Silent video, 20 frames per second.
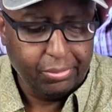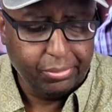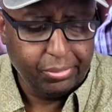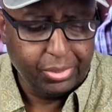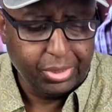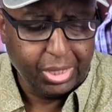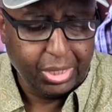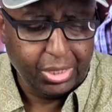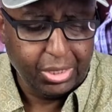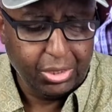
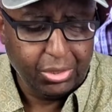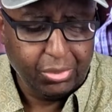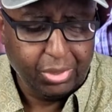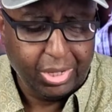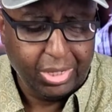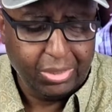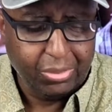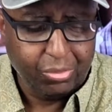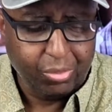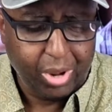San
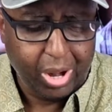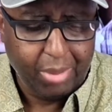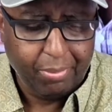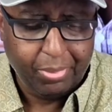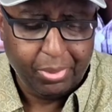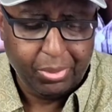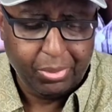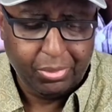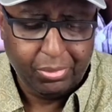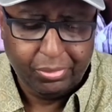Andreas
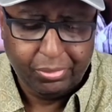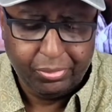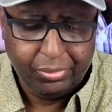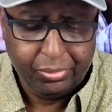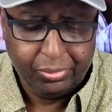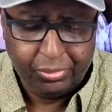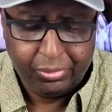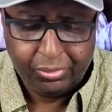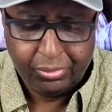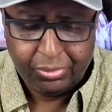wrapper.
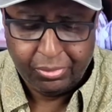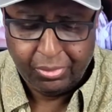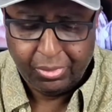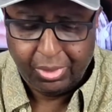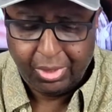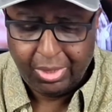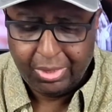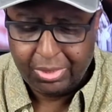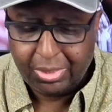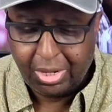
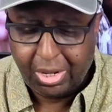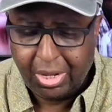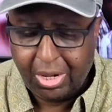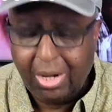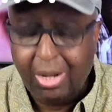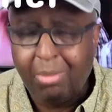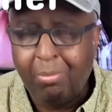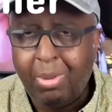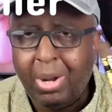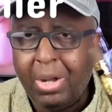It's got a
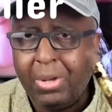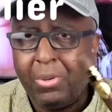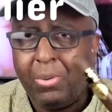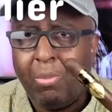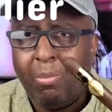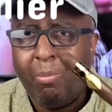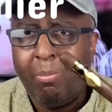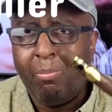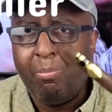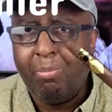
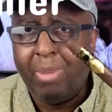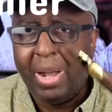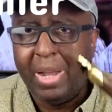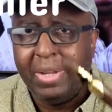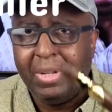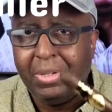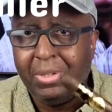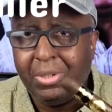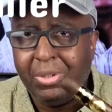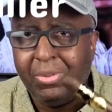Habano
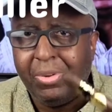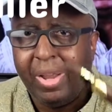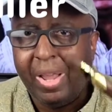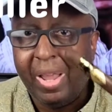binder